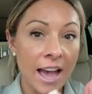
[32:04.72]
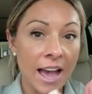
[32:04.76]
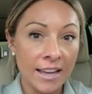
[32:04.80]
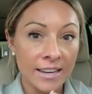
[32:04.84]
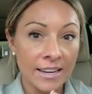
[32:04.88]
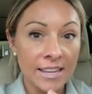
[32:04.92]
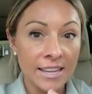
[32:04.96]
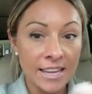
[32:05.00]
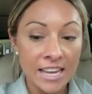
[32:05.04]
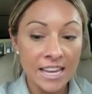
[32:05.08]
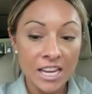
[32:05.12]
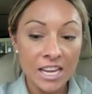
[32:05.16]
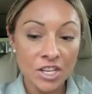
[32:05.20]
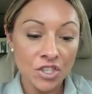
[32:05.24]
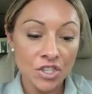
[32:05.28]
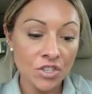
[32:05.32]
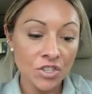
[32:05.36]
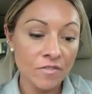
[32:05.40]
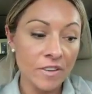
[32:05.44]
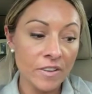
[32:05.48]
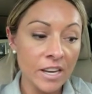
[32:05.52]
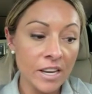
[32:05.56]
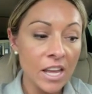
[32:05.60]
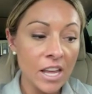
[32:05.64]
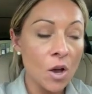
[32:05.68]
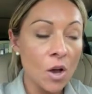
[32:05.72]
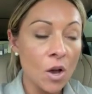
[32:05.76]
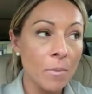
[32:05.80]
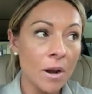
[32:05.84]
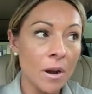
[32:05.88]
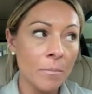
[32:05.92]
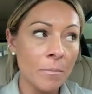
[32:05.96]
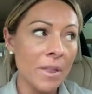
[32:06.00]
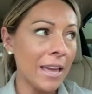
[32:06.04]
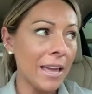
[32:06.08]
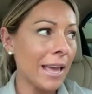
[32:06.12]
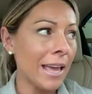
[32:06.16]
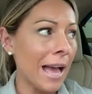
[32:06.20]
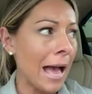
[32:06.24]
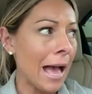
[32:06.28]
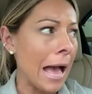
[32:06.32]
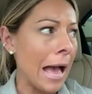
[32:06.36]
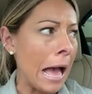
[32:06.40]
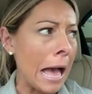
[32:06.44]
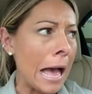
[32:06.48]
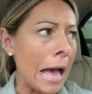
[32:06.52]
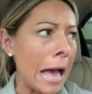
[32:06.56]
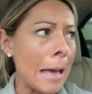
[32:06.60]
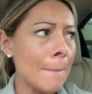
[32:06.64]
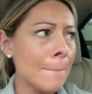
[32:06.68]
adding each video, but I'm like,
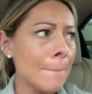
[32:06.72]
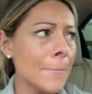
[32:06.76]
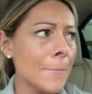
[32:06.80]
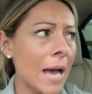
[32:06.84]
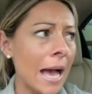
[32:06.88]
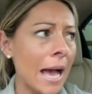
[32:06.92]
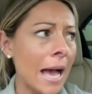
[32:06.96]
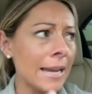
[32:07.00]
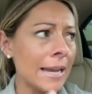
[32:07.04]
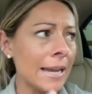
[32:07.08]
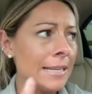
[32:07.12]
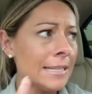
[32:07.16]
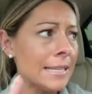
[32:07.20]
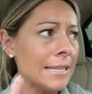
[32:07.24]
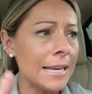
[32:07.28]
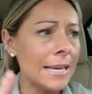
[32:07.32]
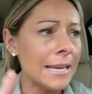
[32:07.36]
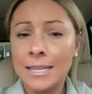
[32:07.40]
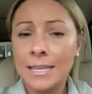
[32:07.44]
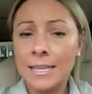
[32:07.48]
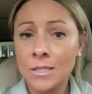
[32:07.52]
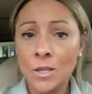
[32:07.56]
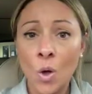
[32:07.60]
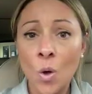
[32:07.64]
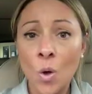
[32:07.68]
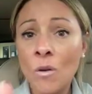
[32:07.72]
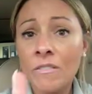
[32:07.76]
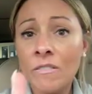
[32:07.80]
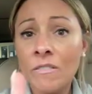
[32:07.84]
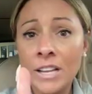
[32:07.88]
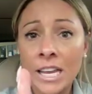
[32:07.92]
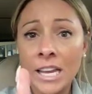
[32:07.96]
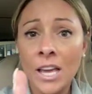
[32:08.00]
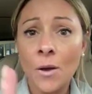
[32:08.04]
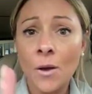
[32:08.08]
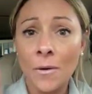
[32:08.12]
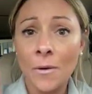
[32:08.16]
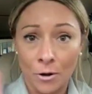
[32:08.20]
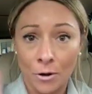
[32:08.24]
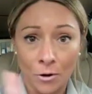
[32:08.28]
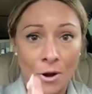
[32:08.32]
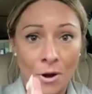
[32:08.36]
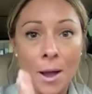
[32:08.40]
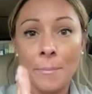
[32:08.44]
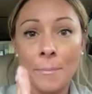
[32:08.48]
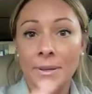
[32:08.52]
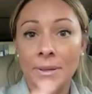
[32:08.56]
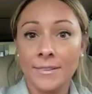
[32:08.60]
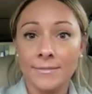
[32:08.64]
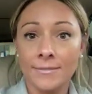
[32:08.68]
I can take this whole video and
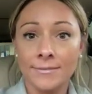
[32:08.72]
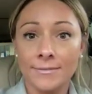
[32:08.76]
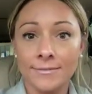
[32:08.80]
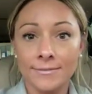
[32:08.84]
crop it.